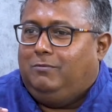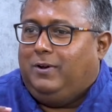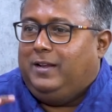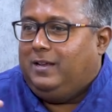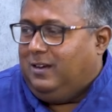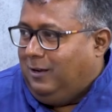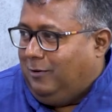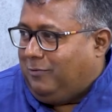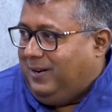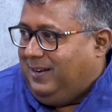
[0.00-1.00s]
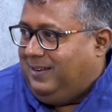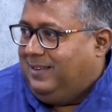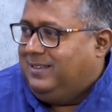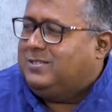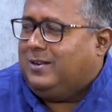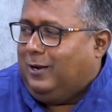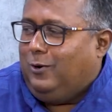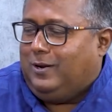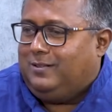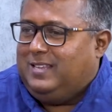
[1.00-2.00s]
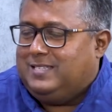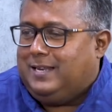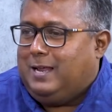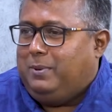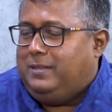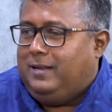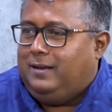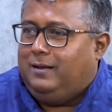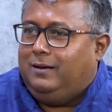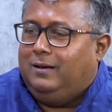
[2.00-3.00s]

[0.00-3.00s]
finding a girlfriend. So regular things that happen. Then